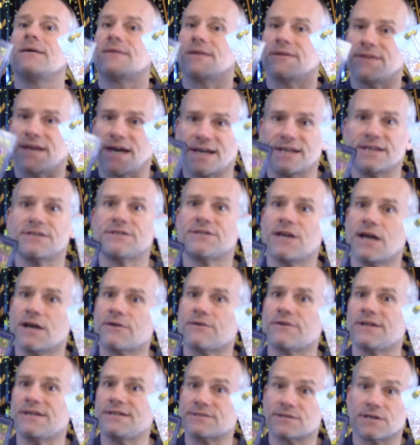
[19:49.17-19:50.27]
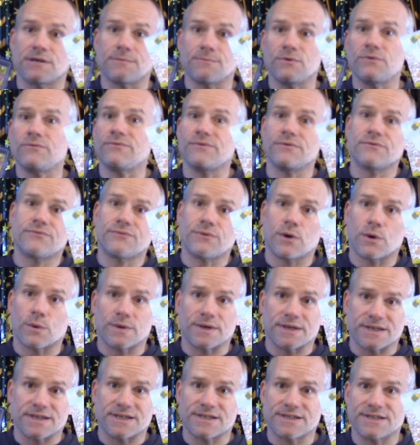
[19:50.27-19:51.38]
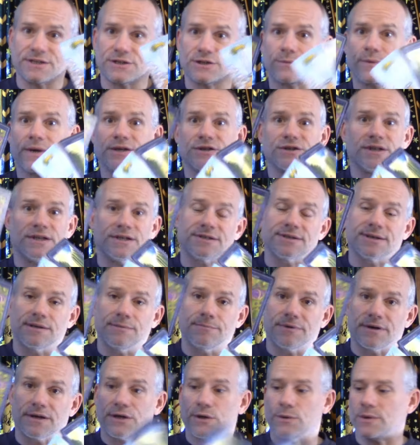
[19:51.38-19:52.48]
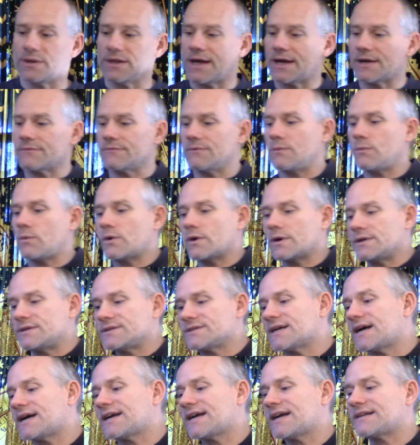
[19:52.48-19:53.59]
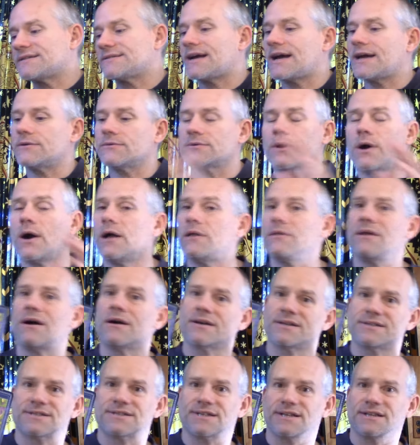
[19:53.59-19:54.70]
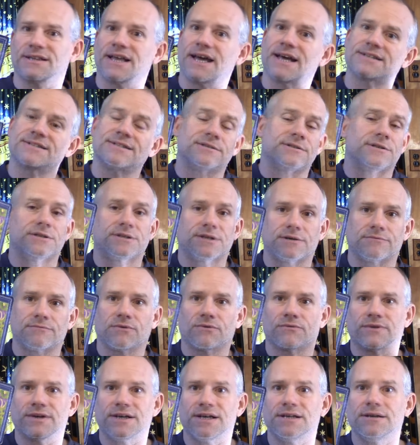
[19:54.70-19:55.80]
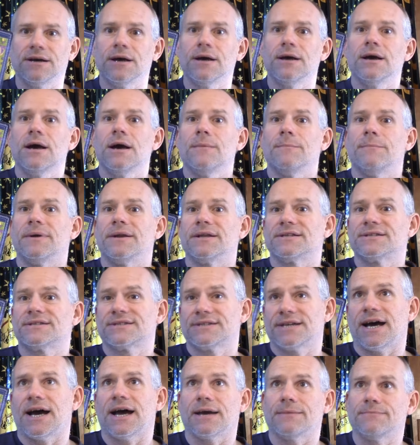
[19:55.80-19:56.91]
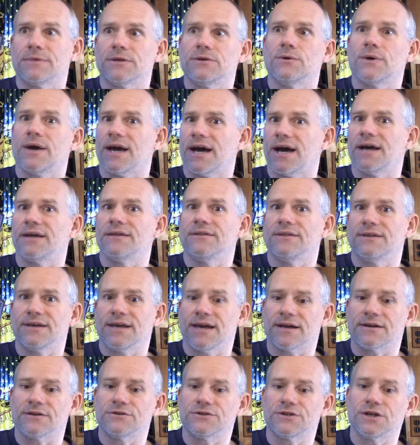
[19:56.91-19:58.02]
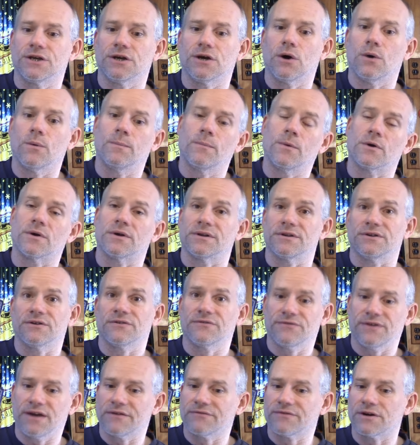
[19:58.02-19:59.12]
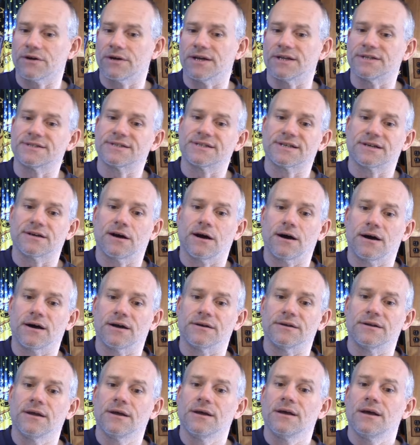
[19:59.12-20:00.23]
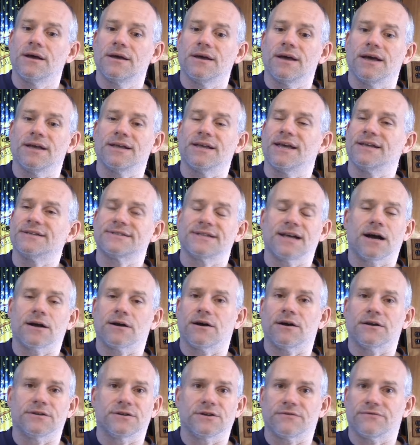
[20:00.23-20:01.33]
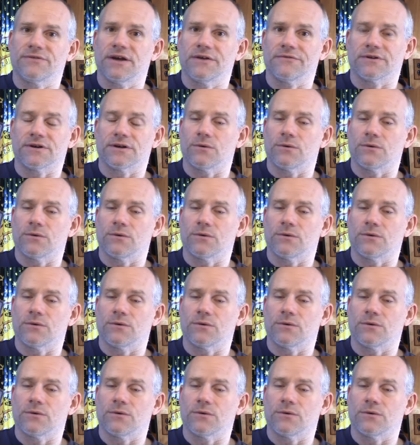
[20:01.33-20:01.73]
That integrity is going to move you forward in this situation. It's going to bring you a lot of rewards. Again, I don't know how long it's going to last. It's a general read. but it's time that you had the energy go more in your favor. It's gone, it has not gone in your favor in